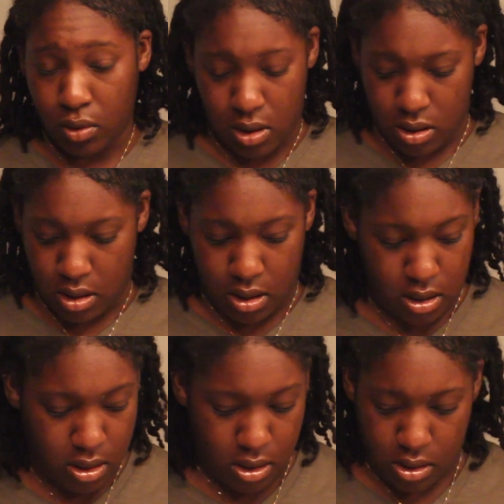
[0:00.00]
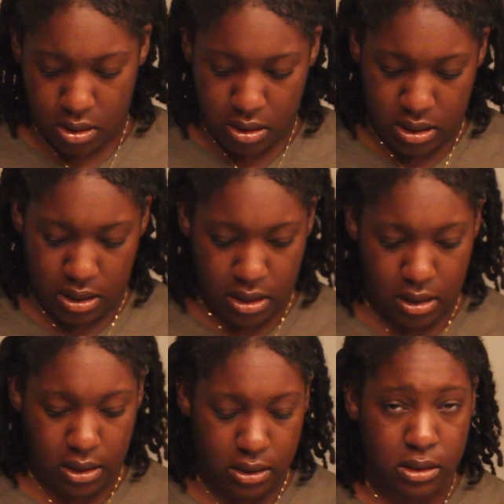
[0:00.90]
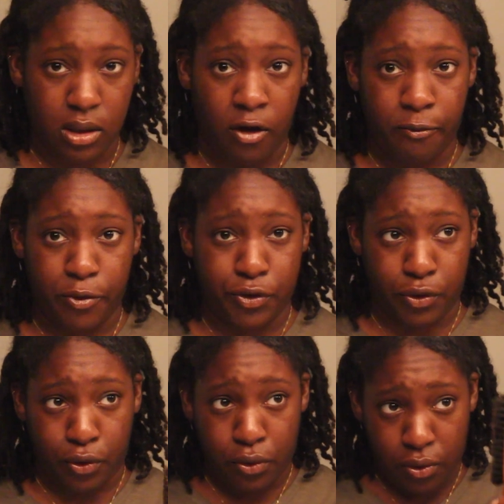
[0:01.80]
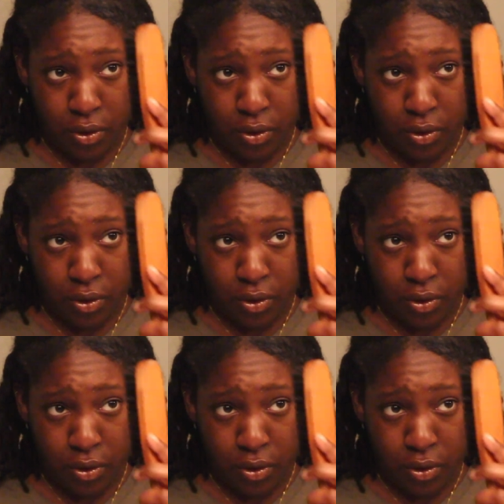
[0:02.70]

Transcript: and then get like a soft bristle,